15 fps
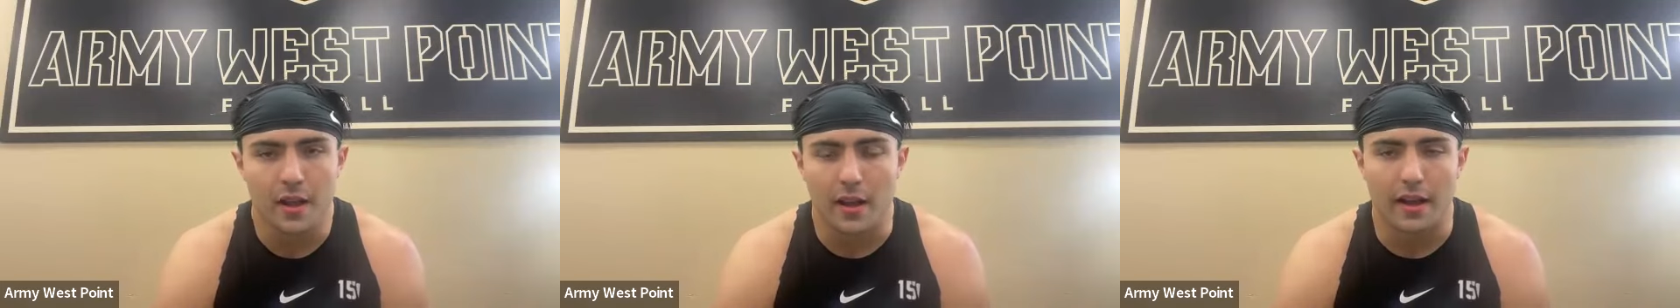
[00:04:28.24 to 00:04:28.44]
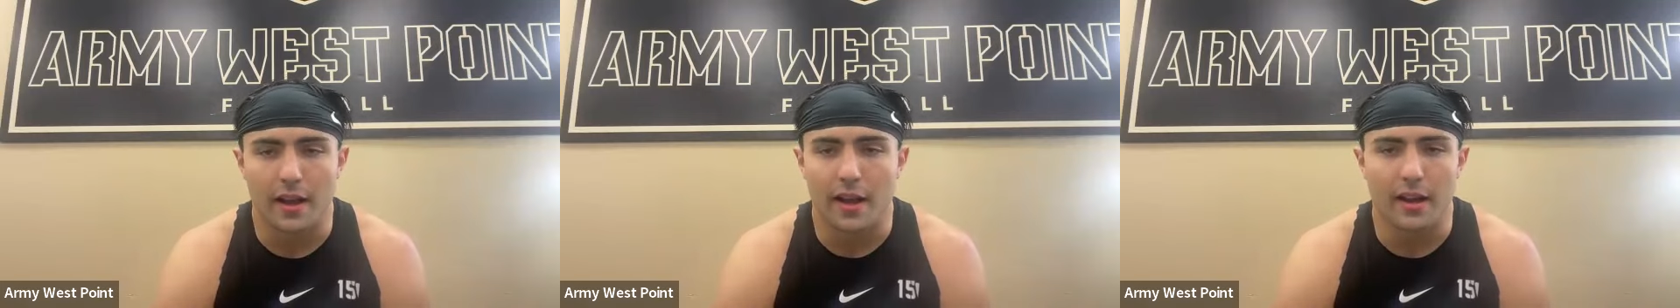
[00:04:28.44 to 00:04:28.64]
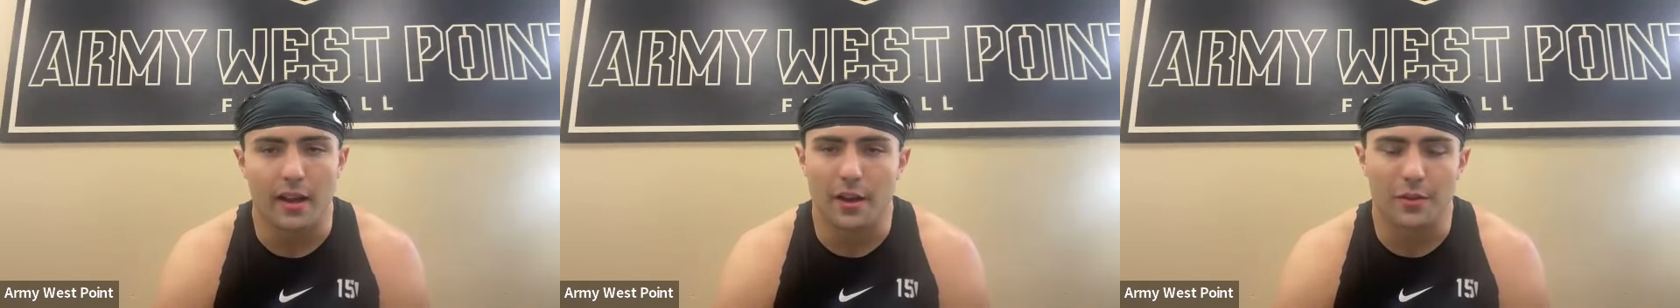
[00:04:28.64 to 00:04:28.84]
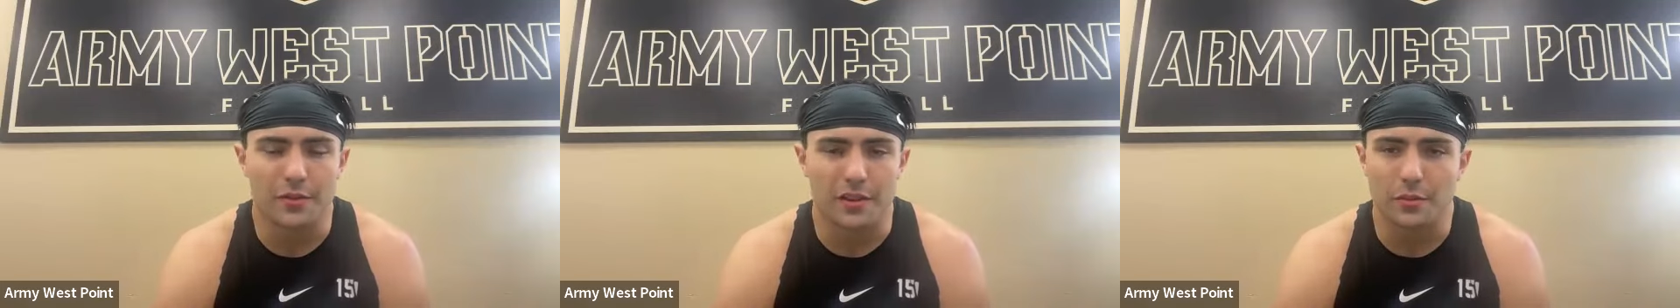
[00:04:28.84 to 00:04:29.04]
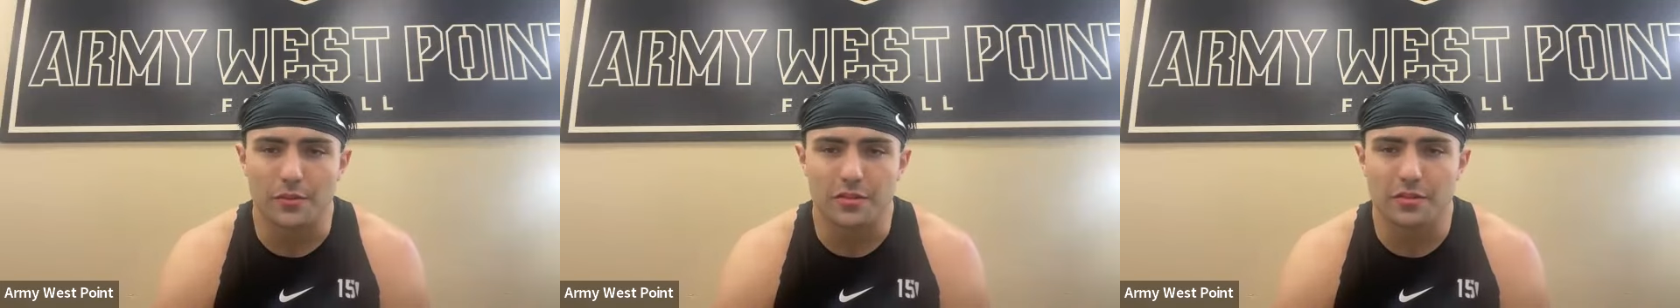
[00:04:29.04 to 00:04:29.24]
I don't
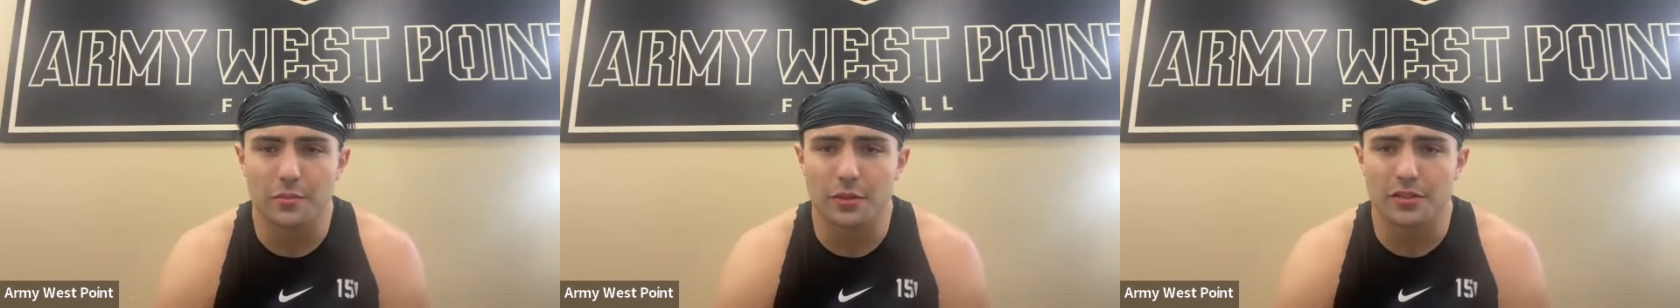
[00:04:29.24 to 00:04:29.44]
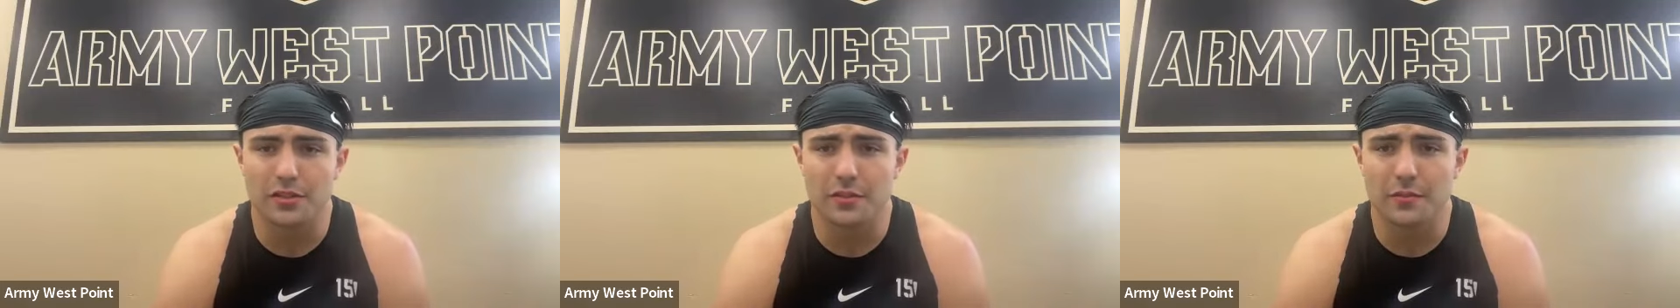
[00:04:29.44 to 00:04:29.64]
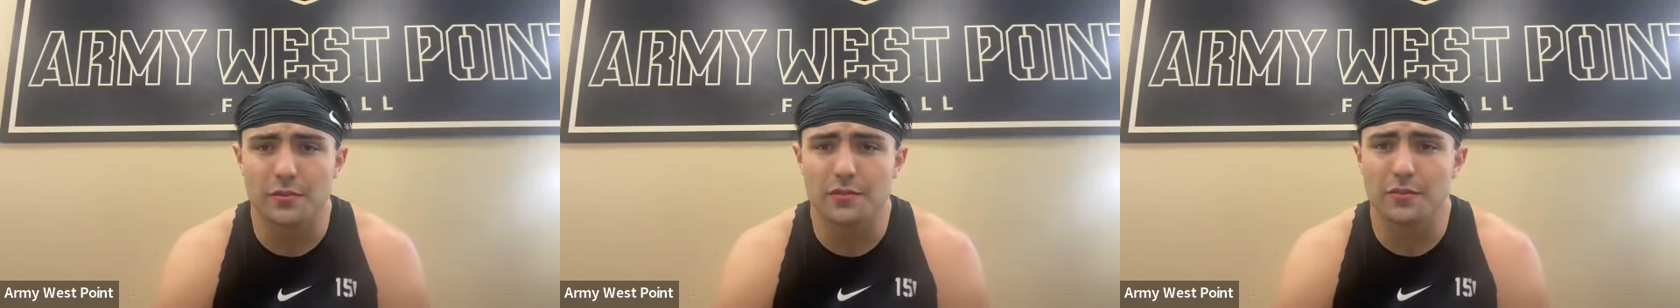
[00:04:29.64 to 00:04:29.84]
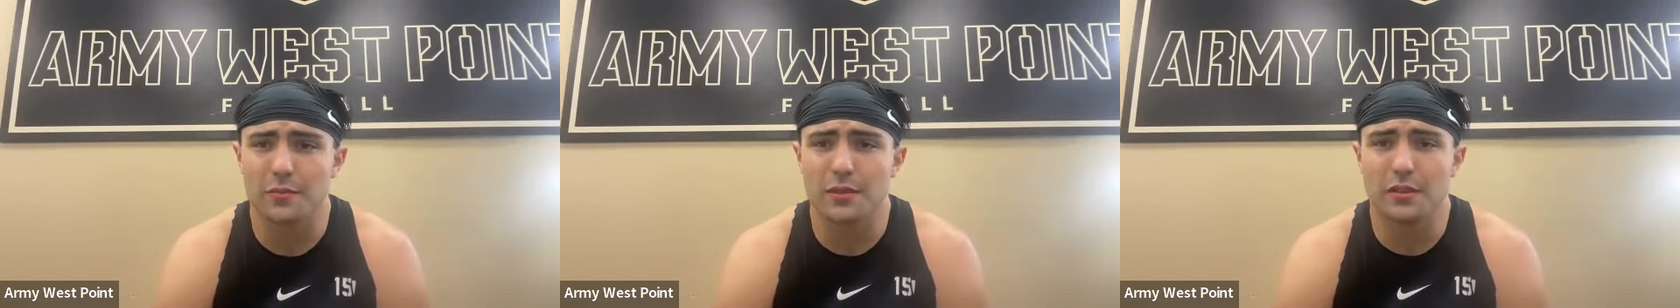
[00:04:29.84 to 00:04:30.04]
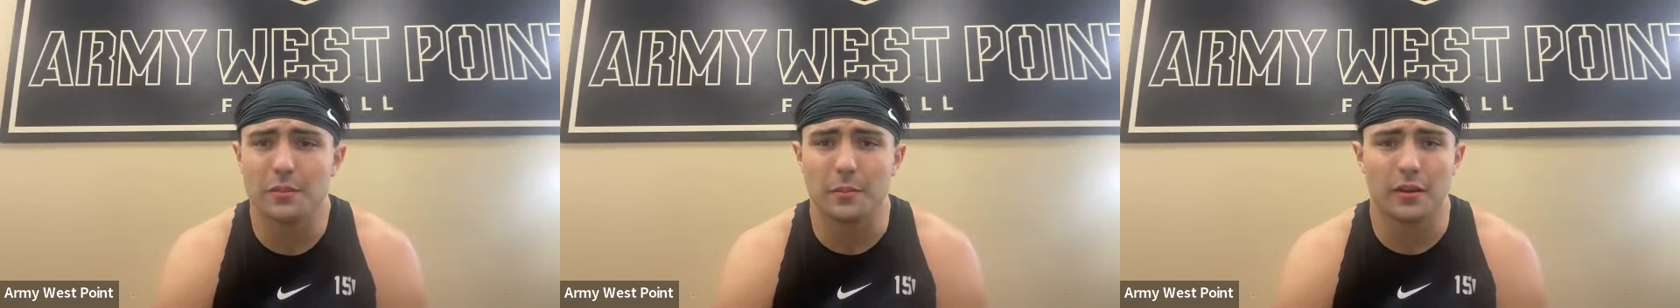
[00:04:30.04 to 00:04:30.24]
think it was too much difference for
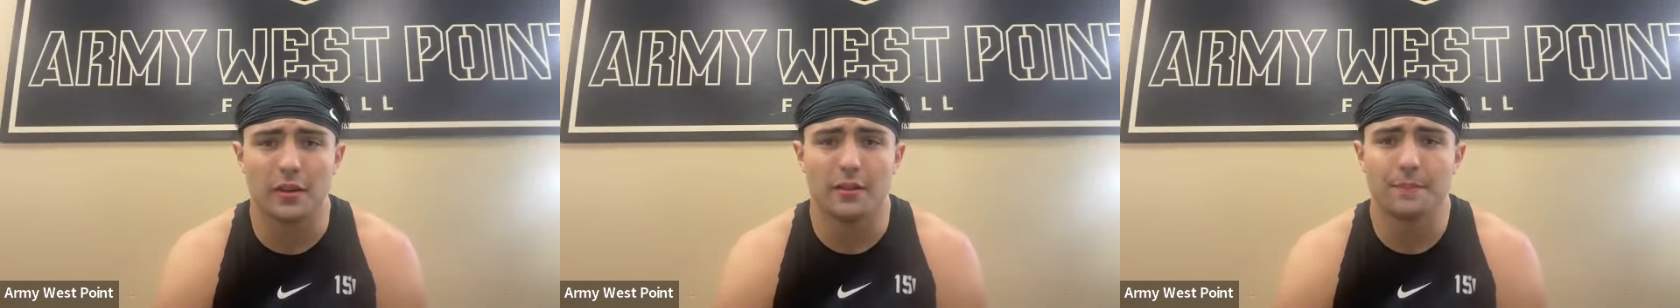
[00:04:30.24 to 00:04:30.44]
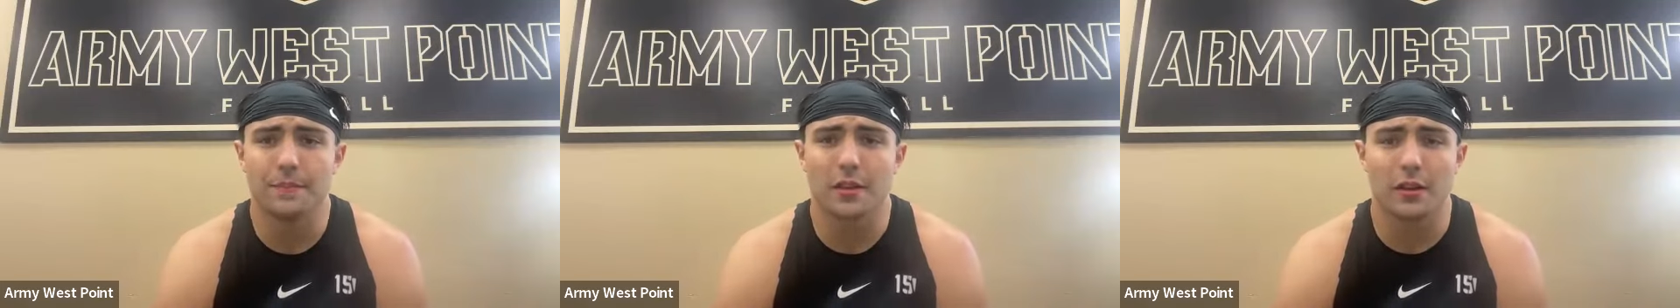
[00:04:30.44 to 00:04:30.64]
me, but,